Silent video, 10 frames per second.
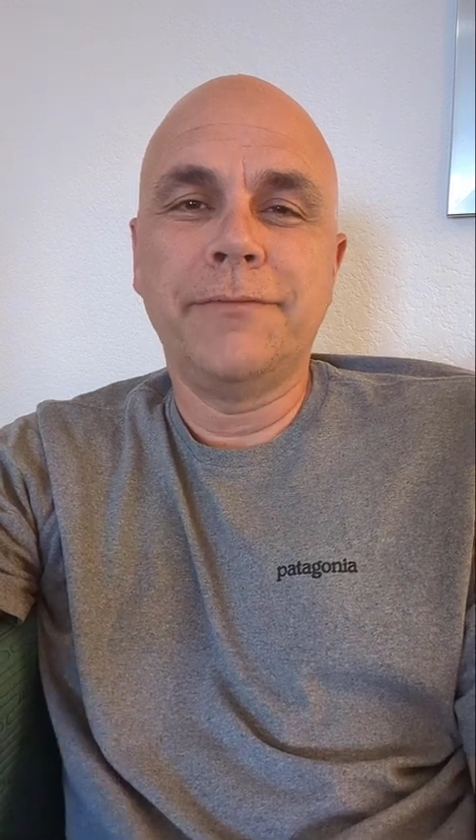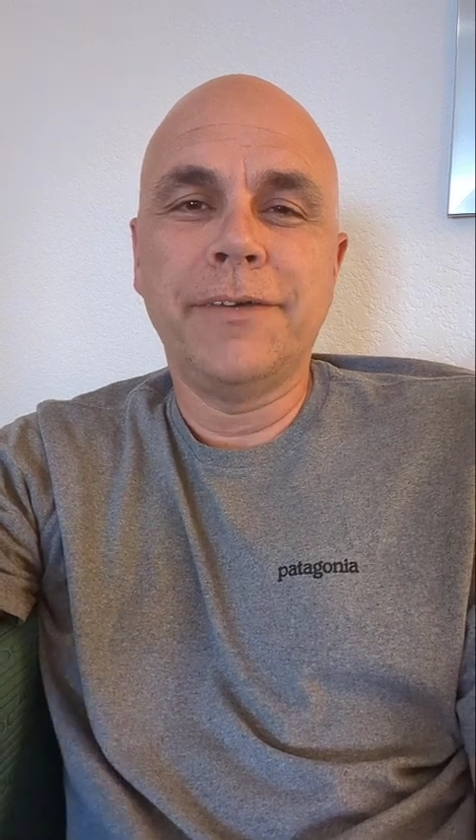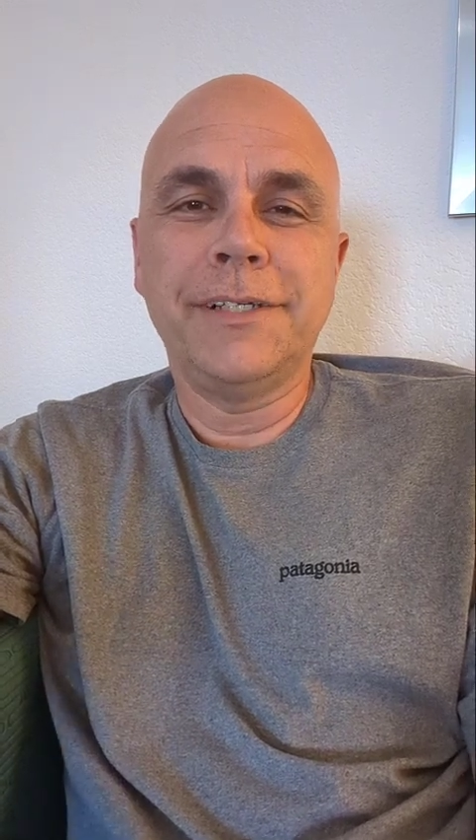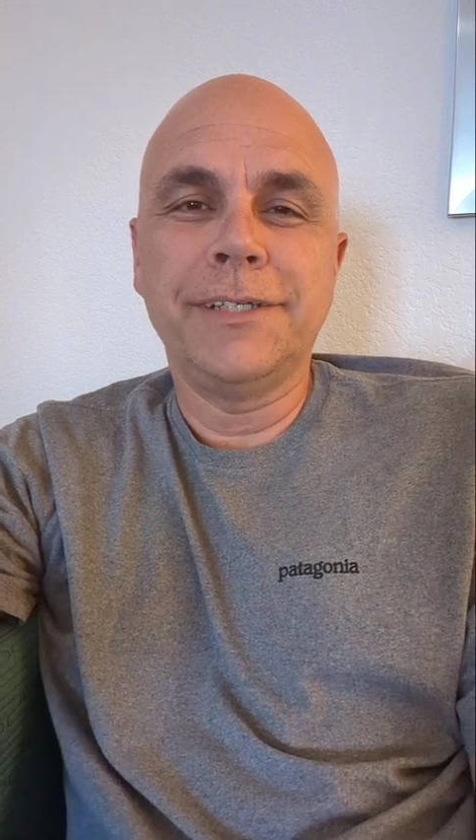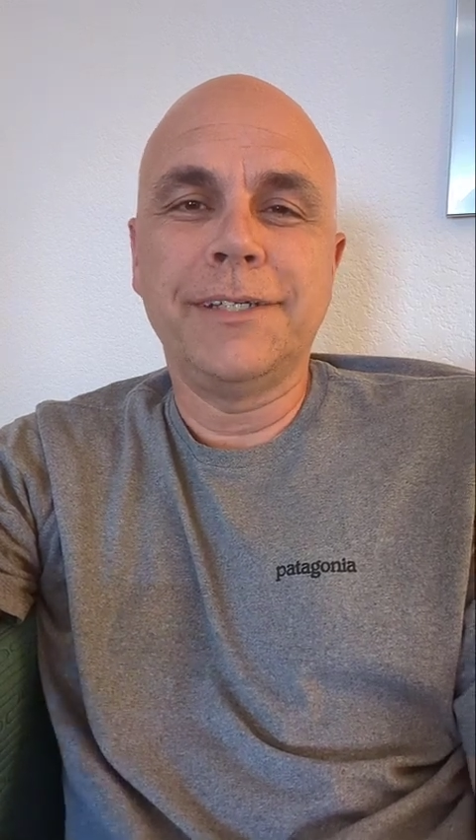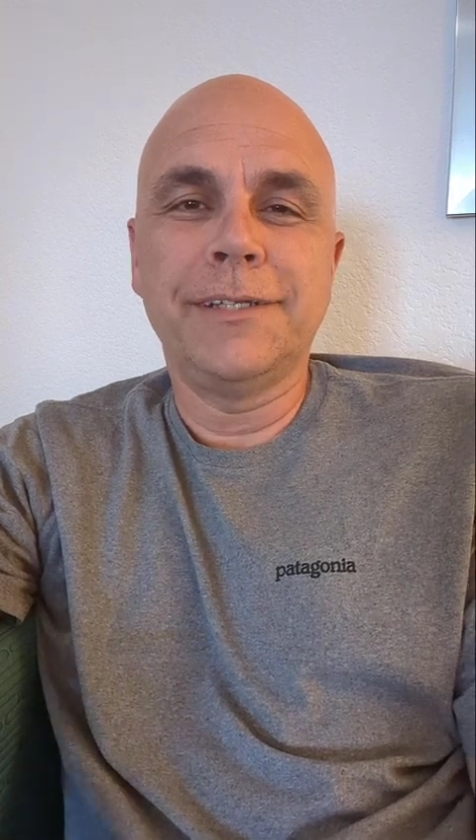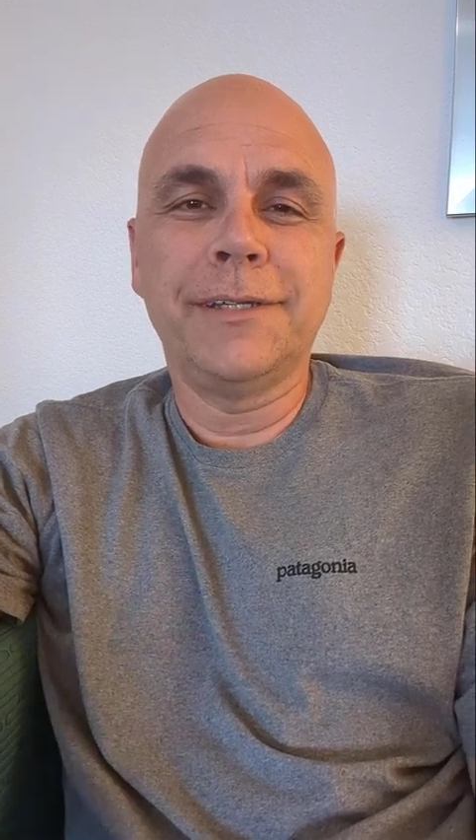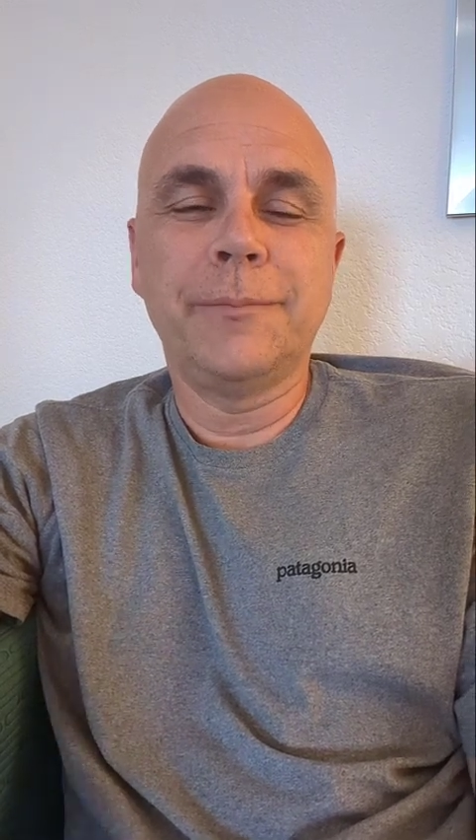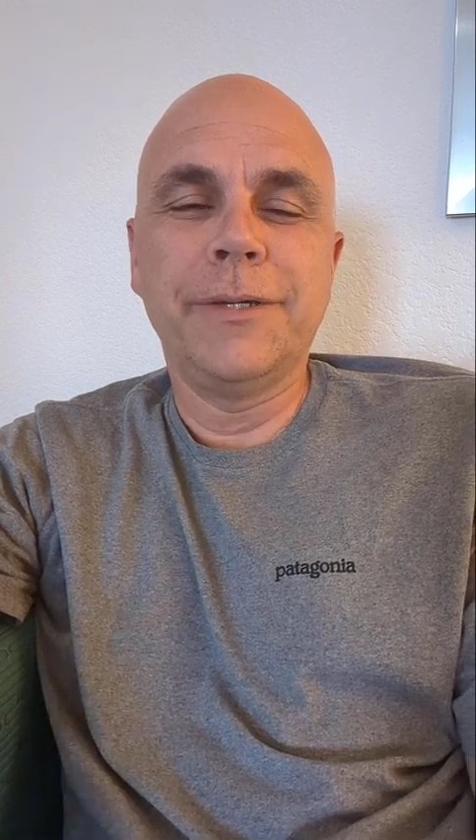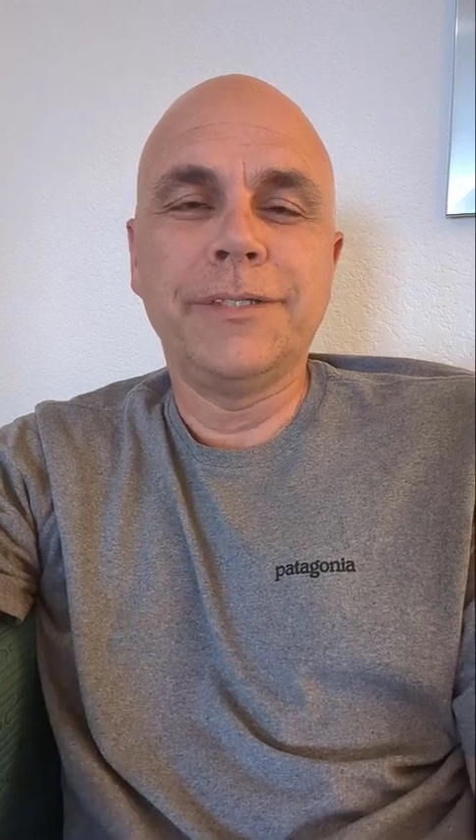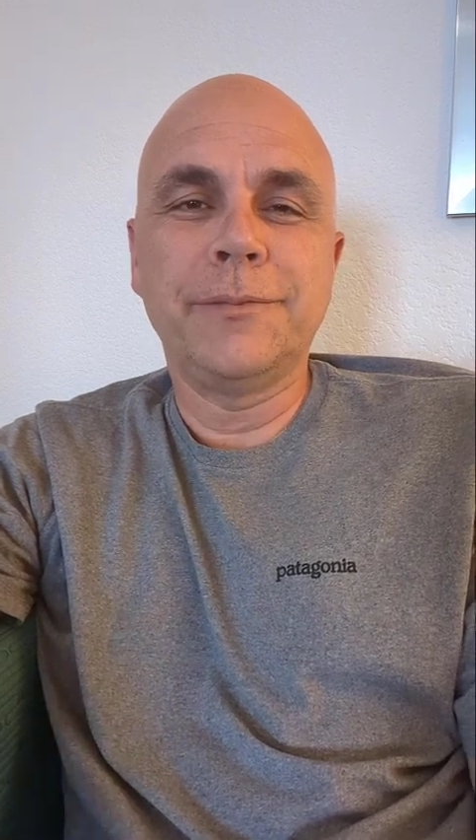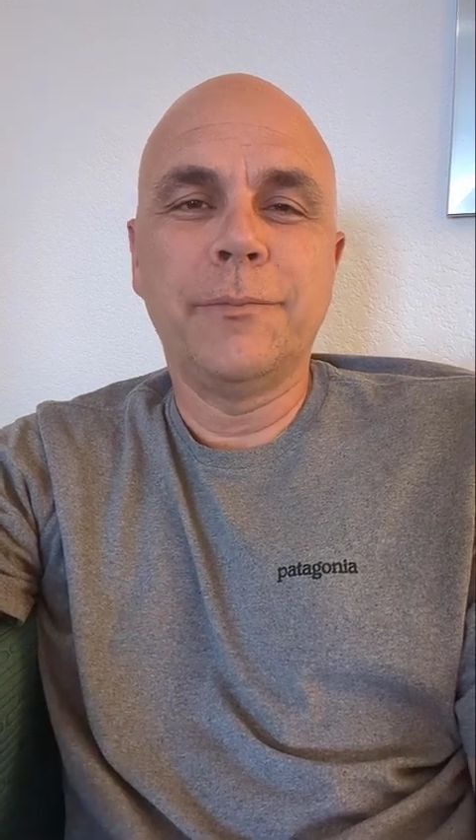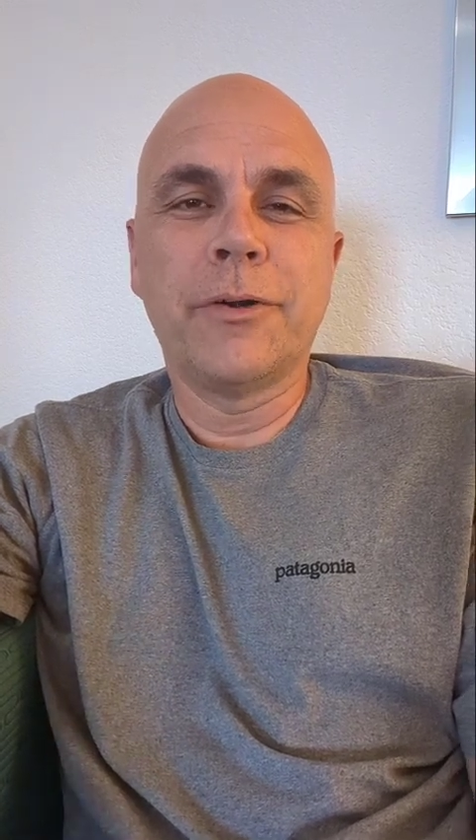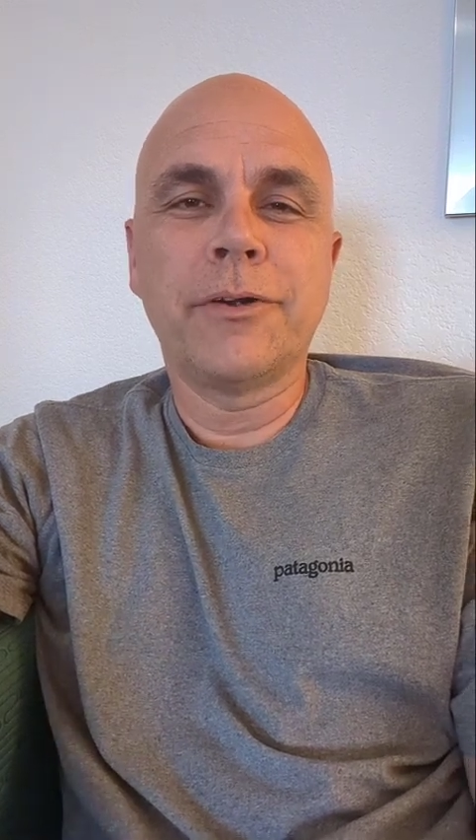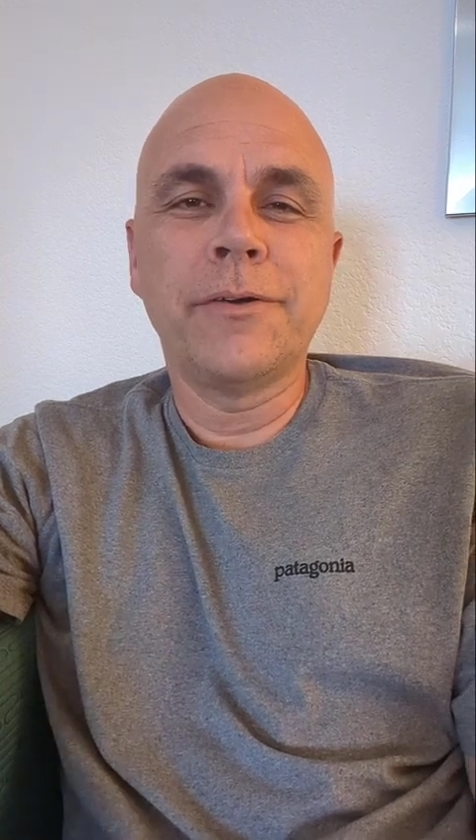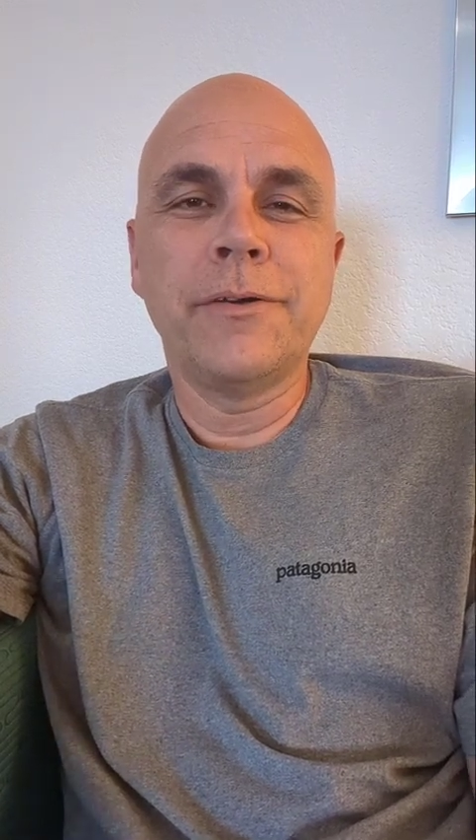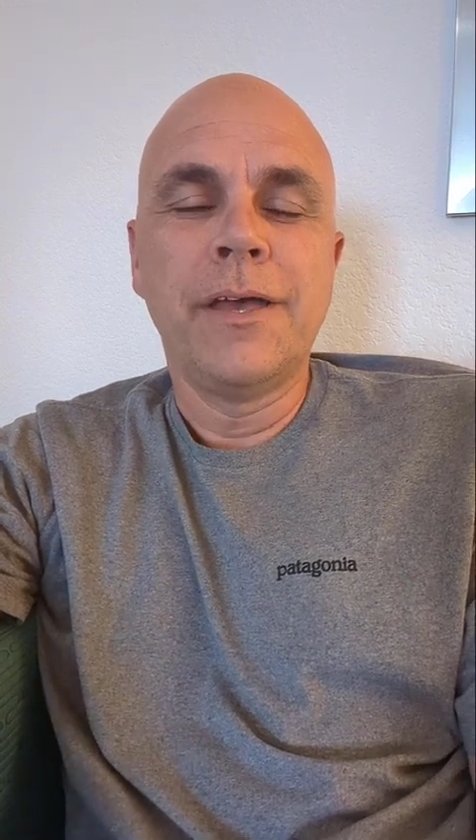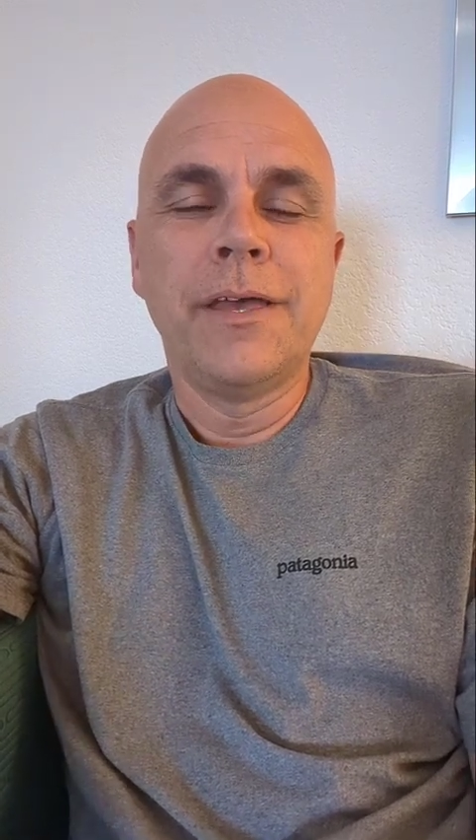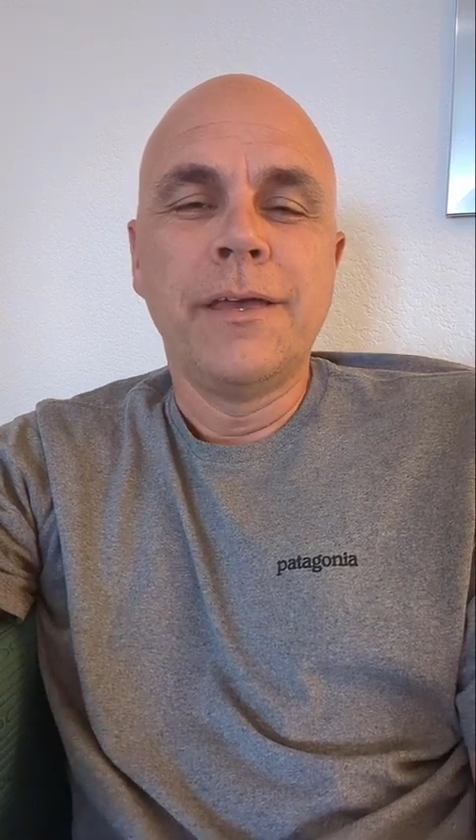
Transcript: feel it a little bit tomorrow.